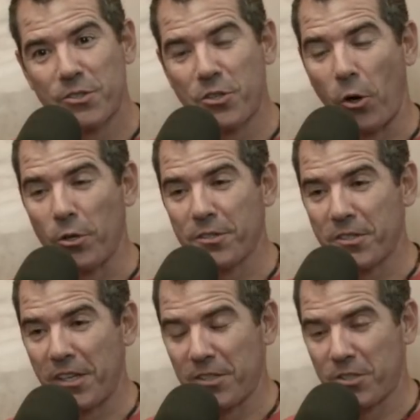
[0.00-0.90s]

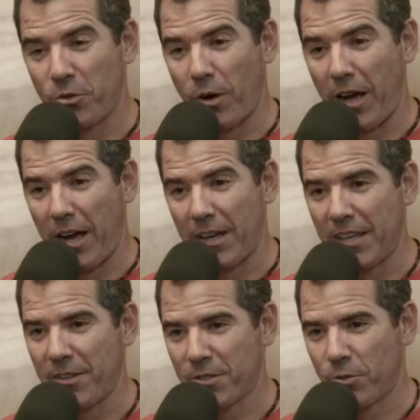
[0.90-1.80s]
Tulsi, the squad.
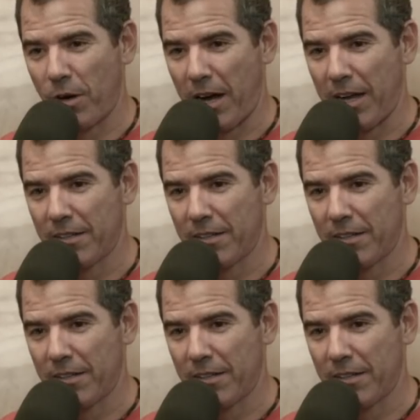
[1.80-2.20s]
Yeah, the squad.